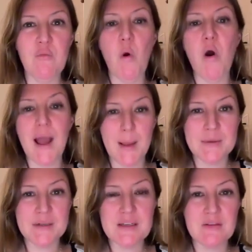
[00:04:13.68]
what
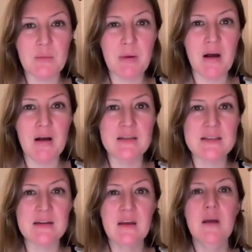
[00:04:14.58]
happened in the
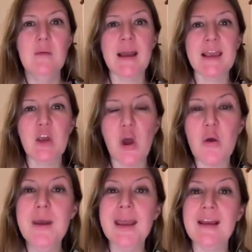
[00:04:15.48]
past by
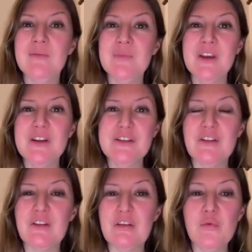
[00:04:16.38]
going to
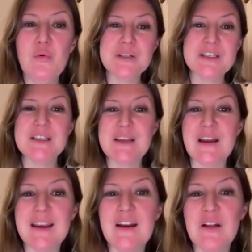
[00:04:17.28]
the thoughts
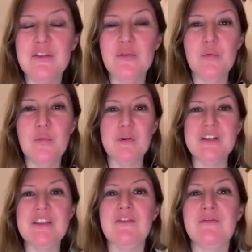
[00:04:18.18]
stuck in our thought
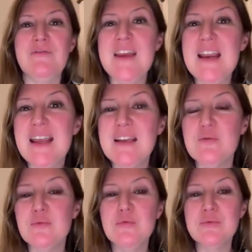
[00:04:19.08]
body, the feelings
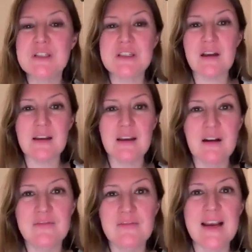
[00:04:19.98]
all stuck in
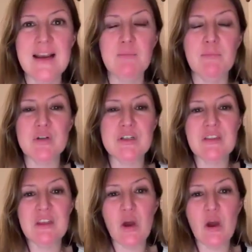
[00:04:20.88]
our feeling
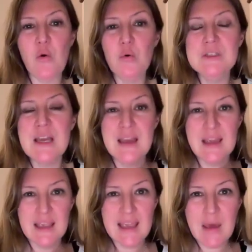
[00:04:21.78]
body, the old
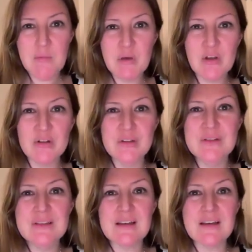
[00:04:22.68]

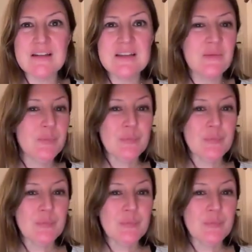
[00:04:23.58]
chemicals and